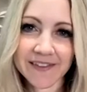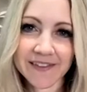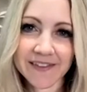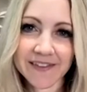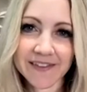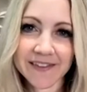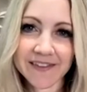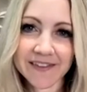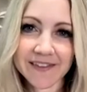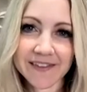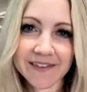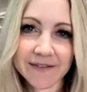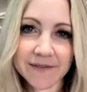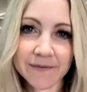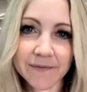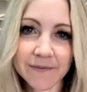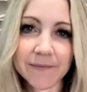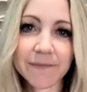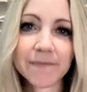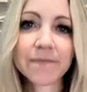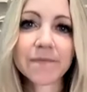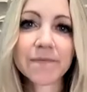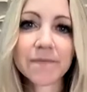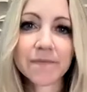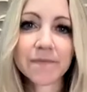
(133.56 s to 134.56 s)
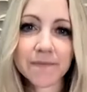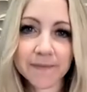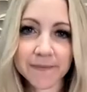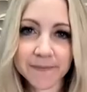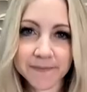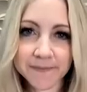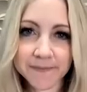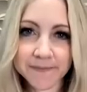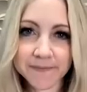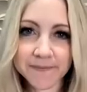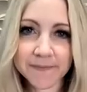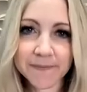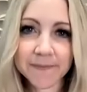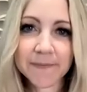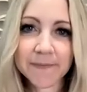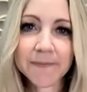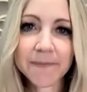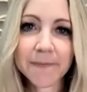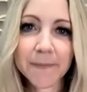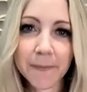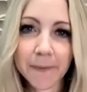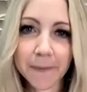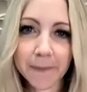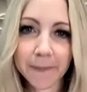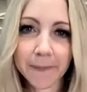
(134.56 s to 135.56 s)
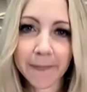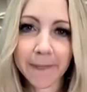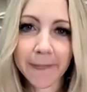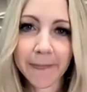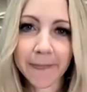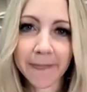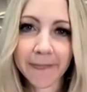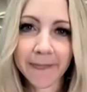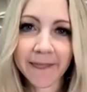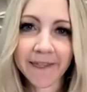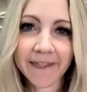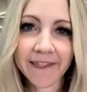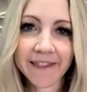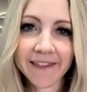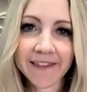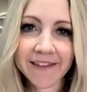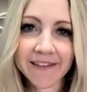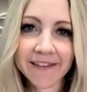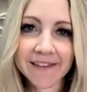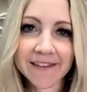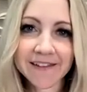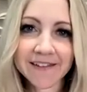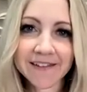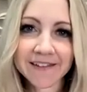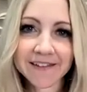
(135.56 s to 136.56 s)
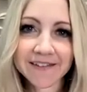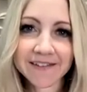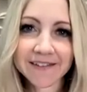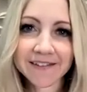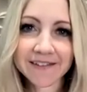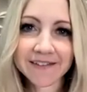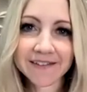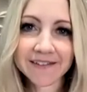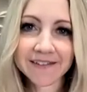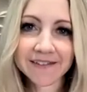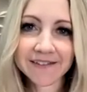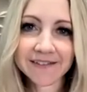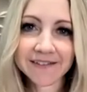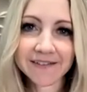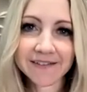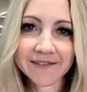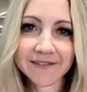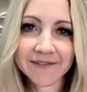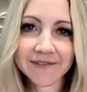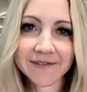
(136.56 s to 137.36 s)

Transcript: The person shown says nothing.